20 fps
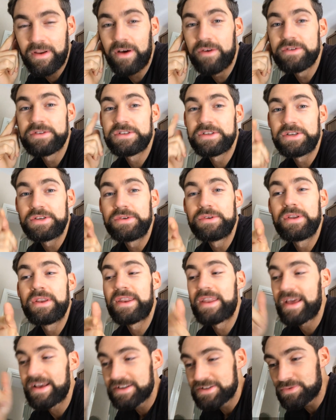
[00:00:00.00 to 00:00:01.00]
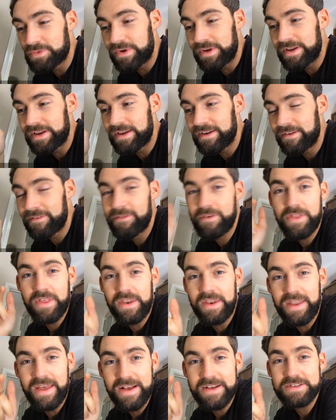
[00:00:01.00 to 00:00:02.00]
and I'll see you next week for the
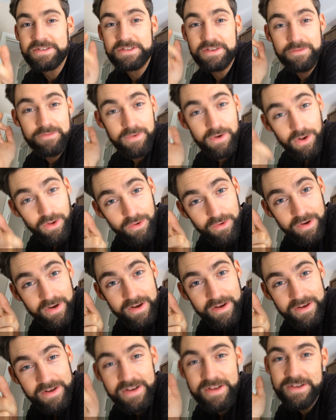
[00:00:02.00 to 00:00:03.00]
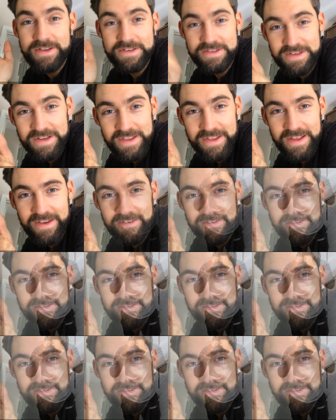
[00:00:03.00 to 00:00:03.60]
next vlog. See you